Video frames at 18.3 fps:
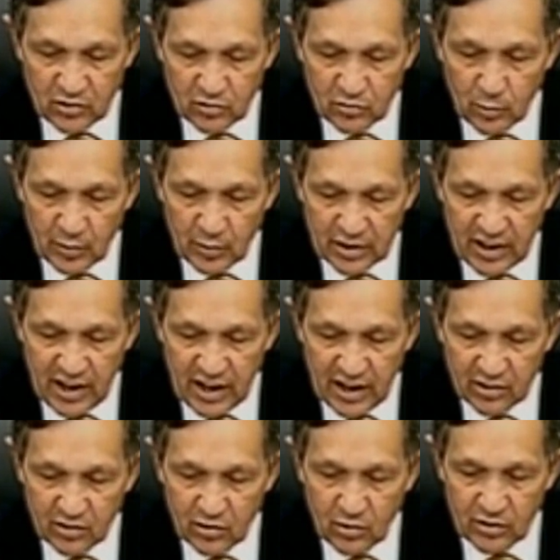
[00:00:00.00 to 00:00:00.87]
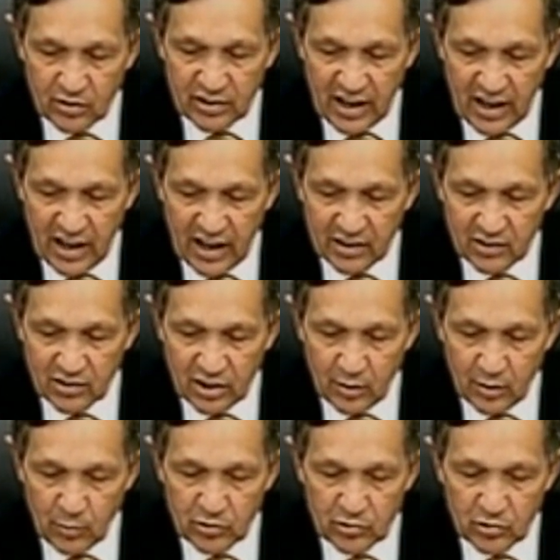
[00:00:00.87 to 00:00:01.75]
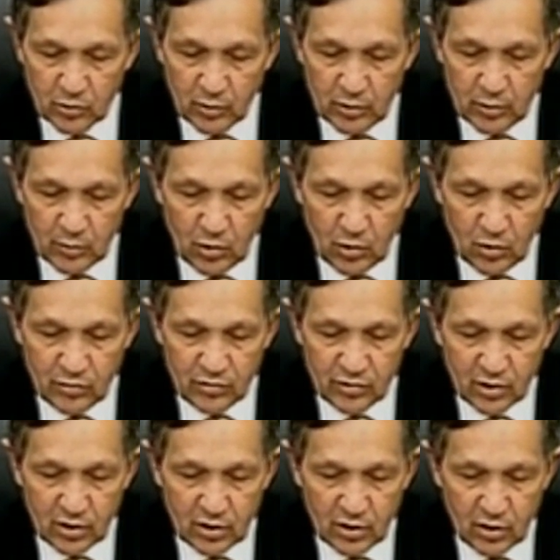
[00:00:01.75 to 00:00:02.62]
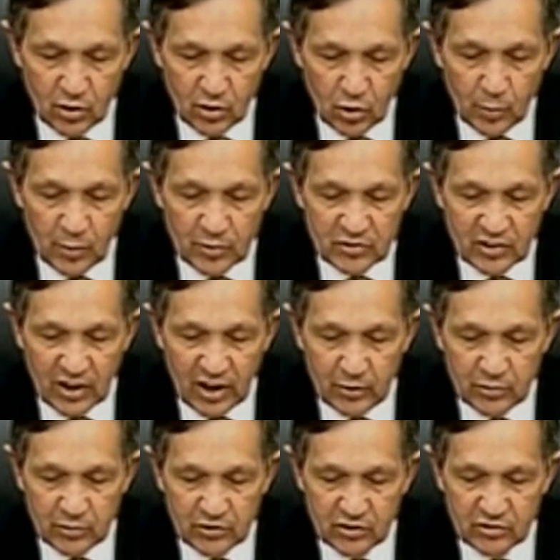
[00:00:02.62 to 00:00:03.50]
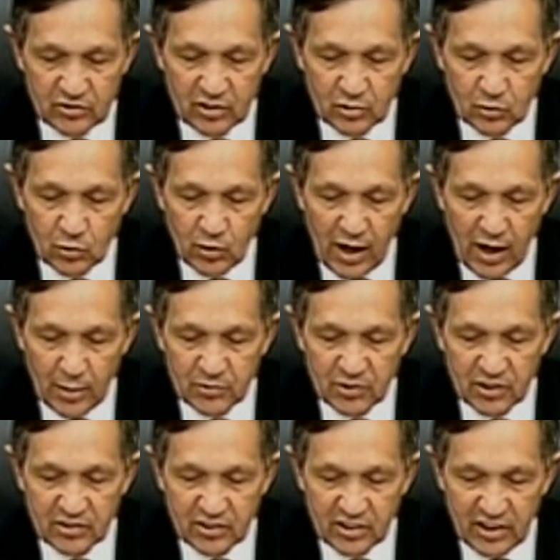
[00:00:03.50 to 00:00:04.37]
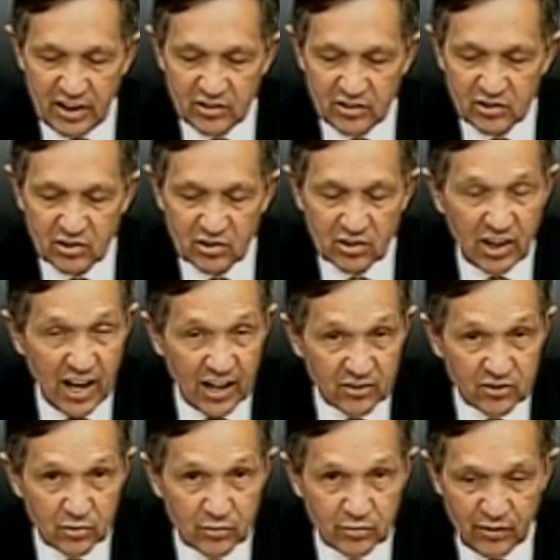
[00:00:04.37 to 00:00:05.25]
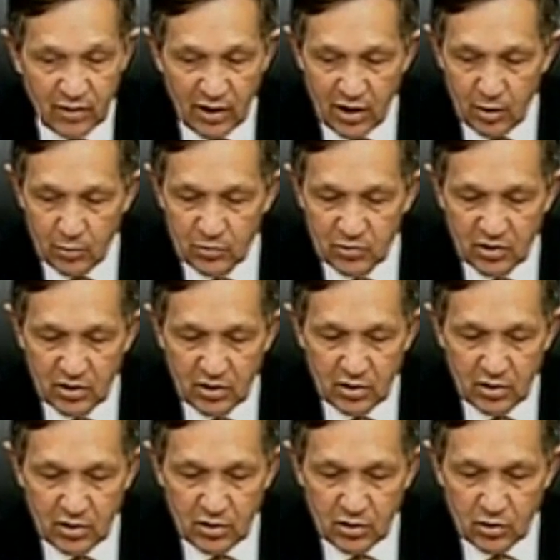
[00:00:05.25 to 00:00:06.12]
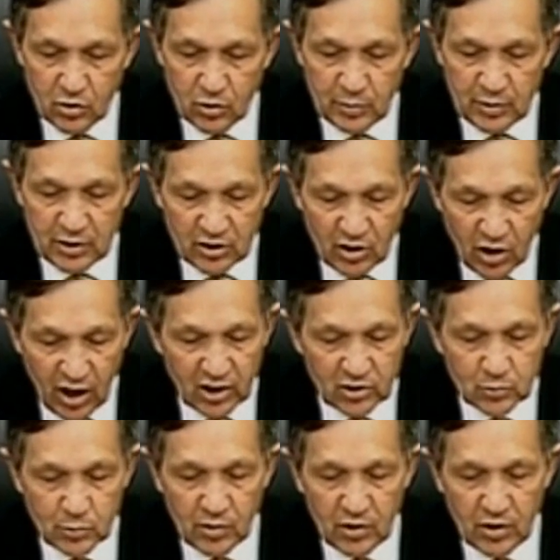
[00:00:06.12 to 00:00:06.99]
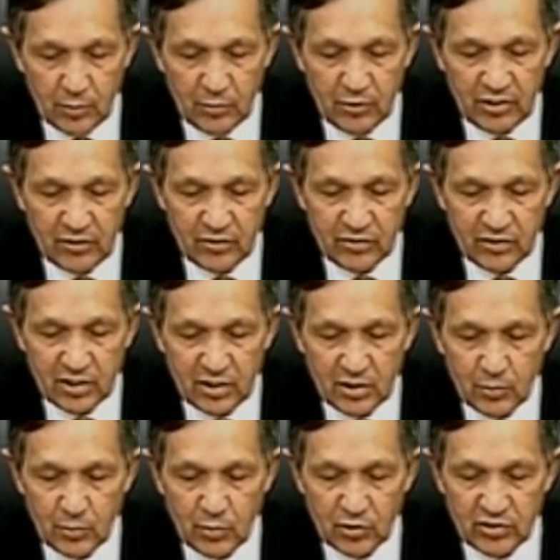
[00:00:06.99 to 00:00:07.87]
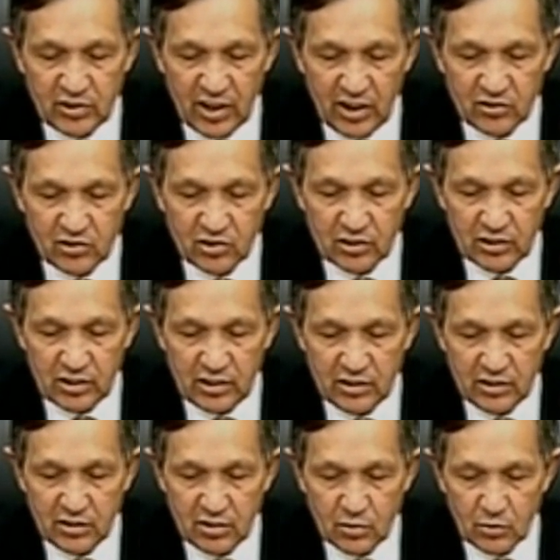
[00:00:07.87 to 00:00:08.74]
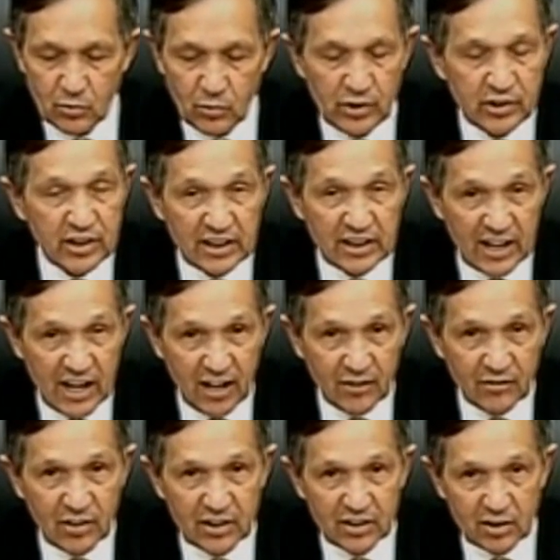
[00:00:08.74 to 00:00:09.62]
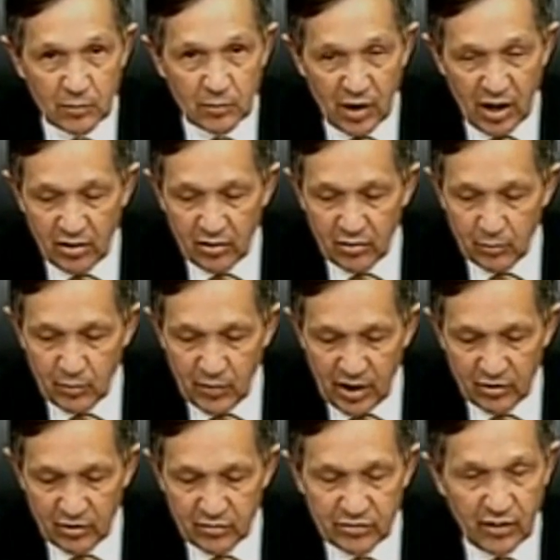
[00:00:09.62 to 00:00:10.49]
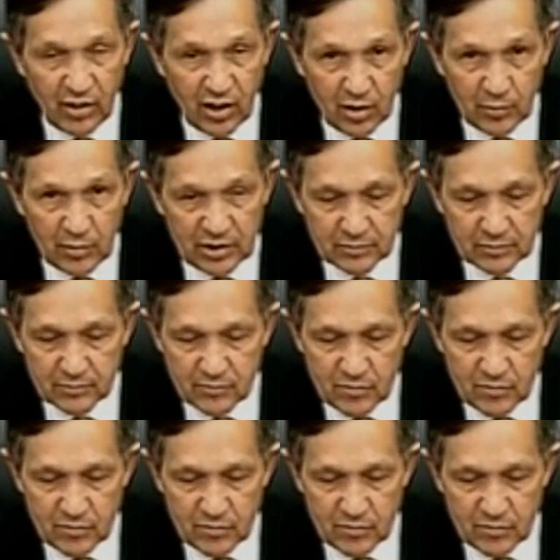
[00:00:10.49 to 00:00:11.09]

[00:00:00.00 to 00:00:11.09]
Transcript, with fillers: for mechanical and hand labor to remove herbicide-resistant crops on today's colossal farms could be cost prohibitive, potentially wreaking havoc on modern farming.